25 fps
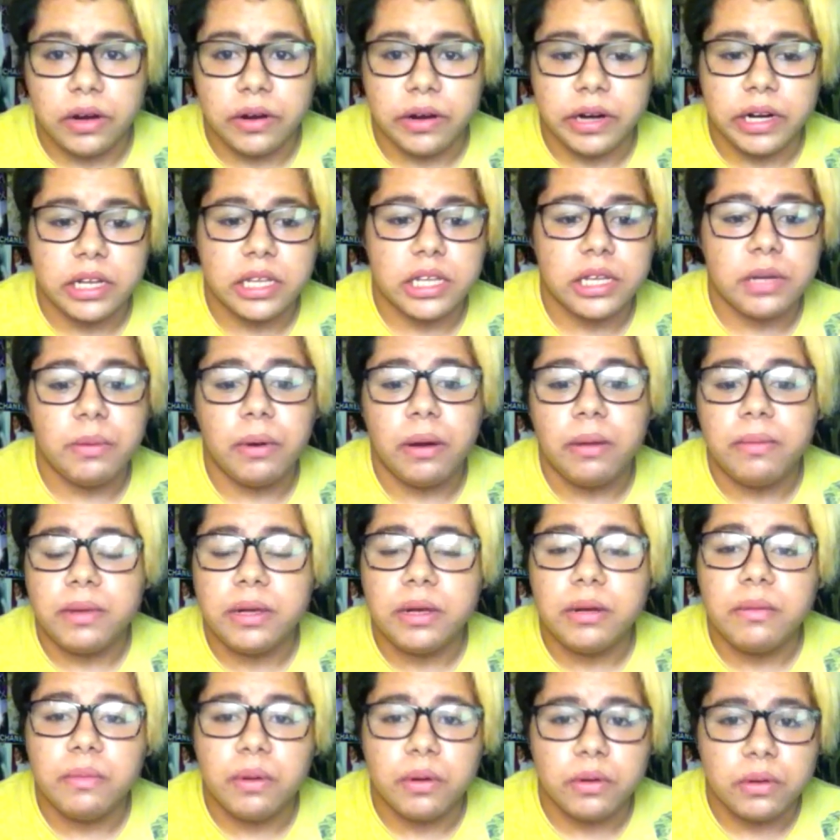he probably
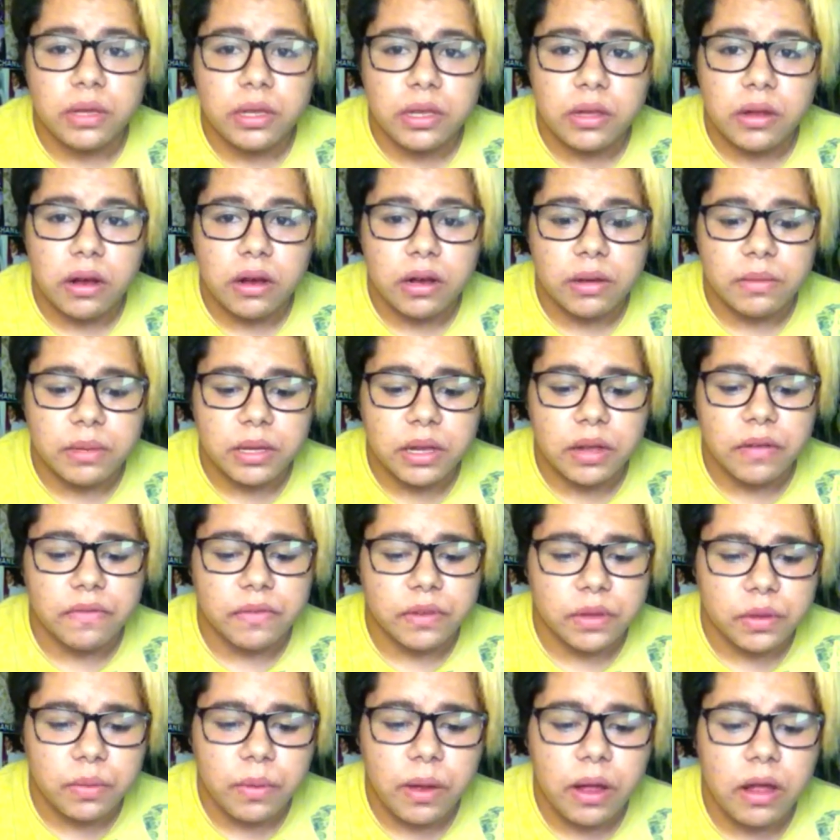composed the song himself as
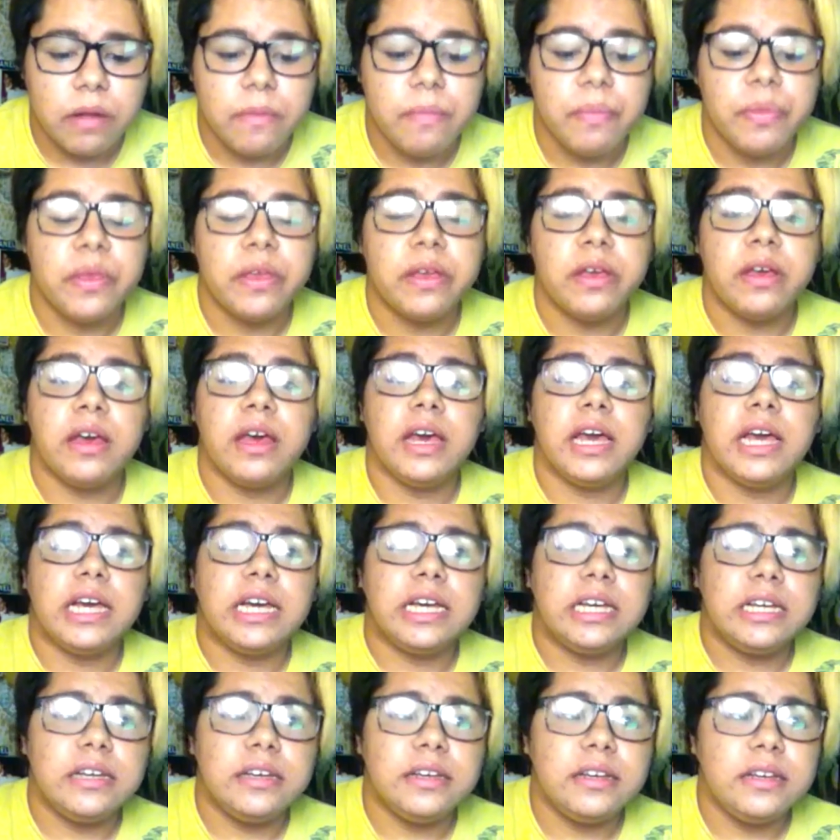well.
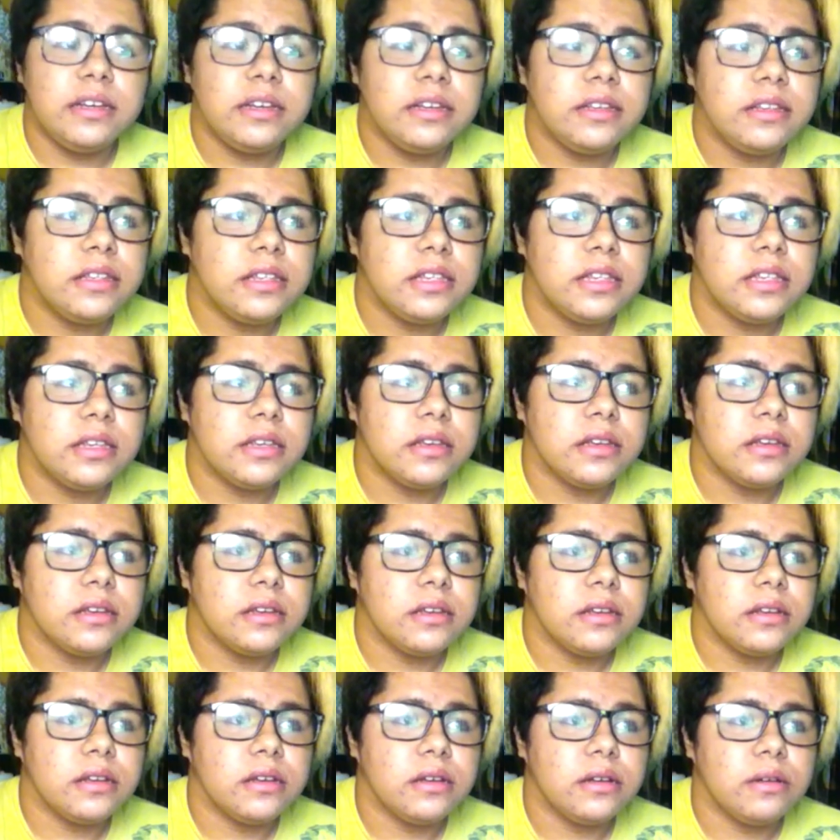He's
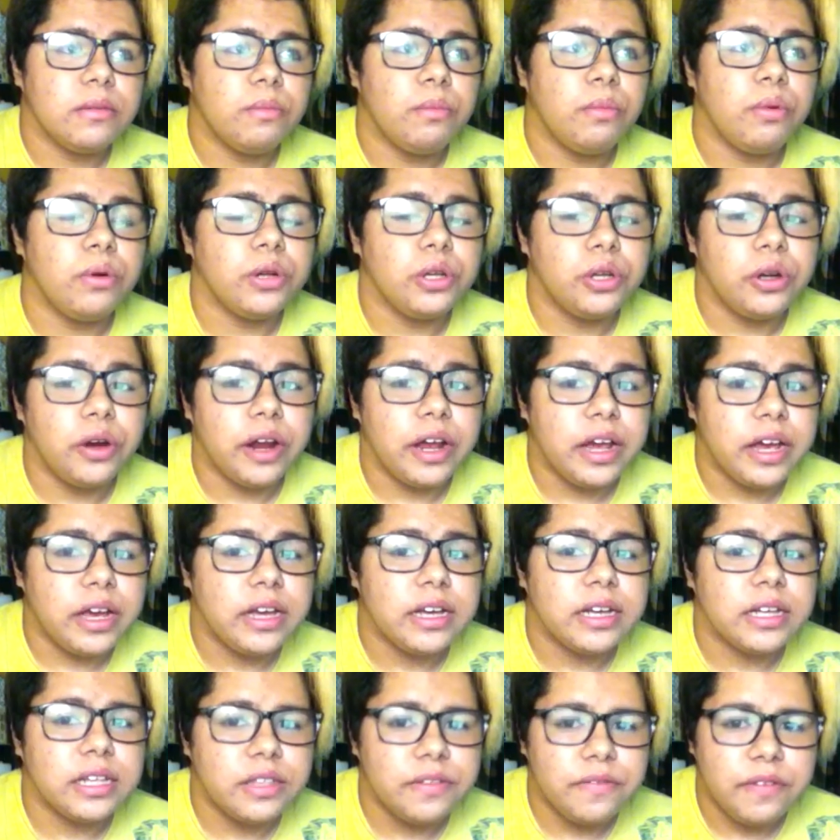portraying his
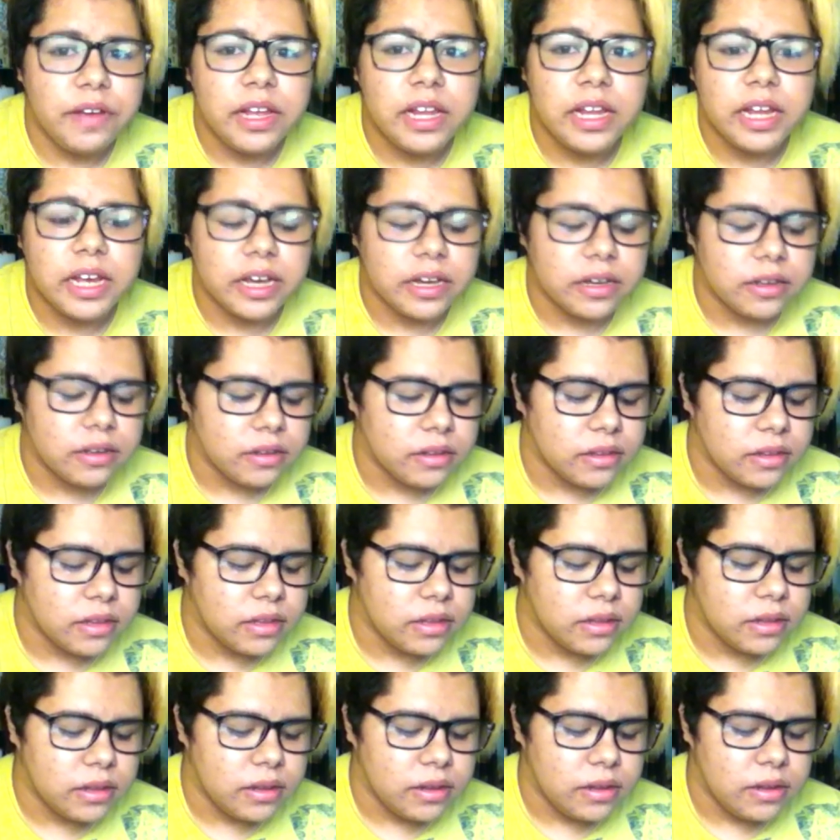feelings.
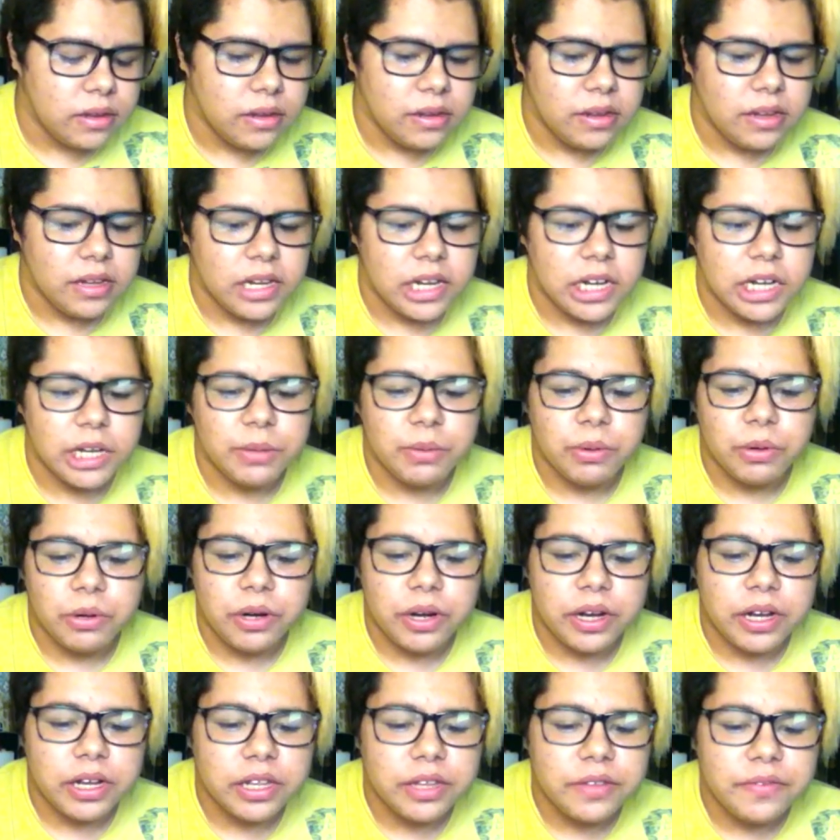He's portraying
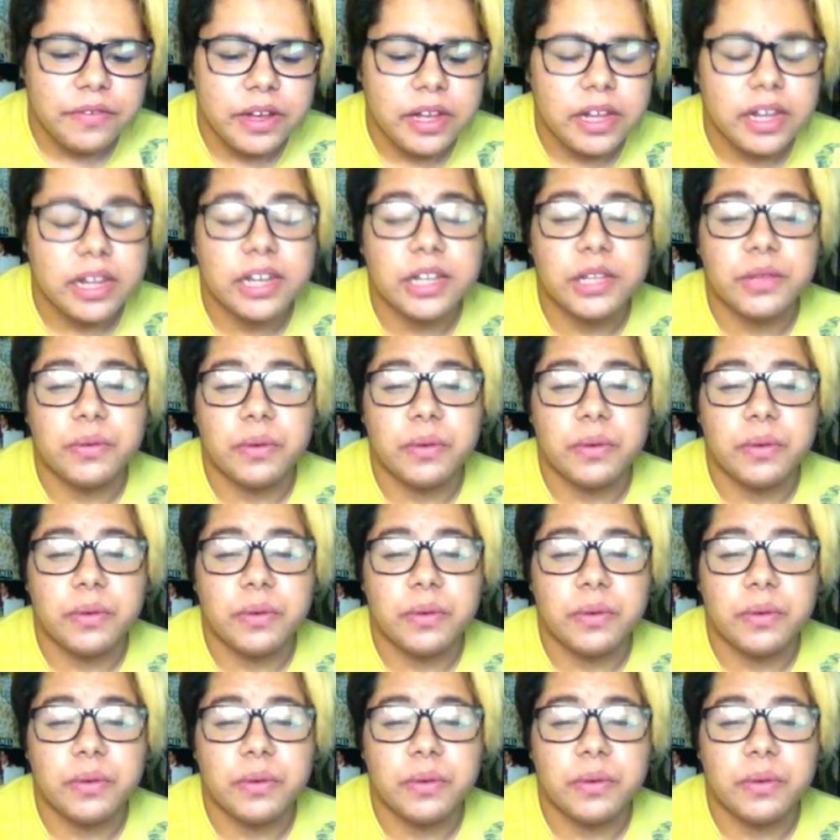his feelings, what he